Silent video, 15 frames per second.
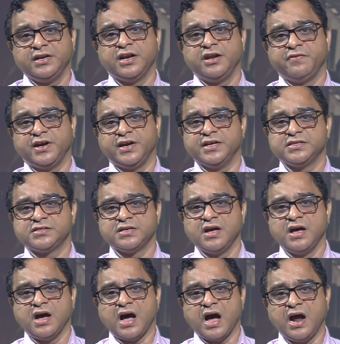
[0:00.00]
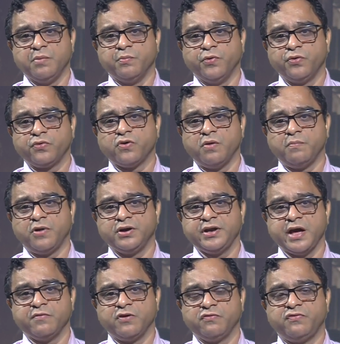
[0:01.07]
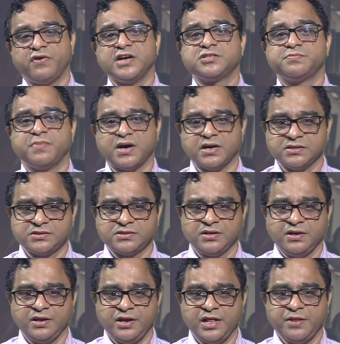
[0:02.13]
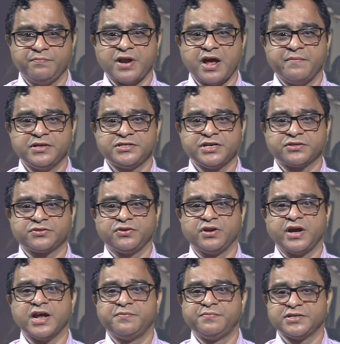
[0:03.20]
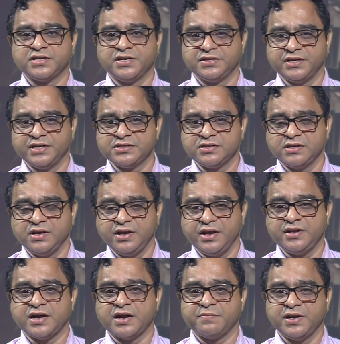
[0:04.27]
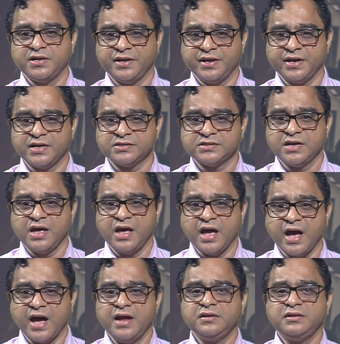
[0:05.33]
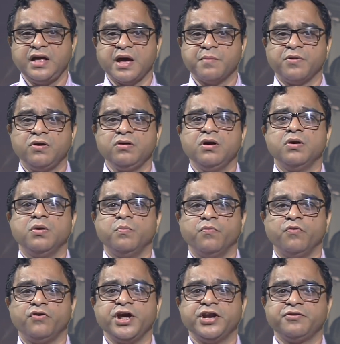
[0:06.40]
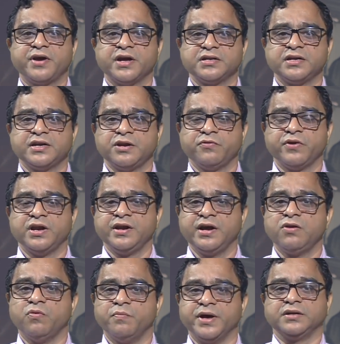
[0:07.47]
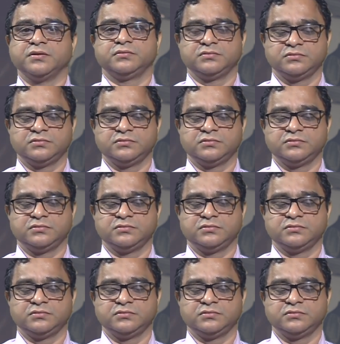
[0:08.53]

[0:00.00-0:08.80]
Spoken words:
deliveries are more common among fast births in private sector health facilities in urban areas and among more educated and wealthier women.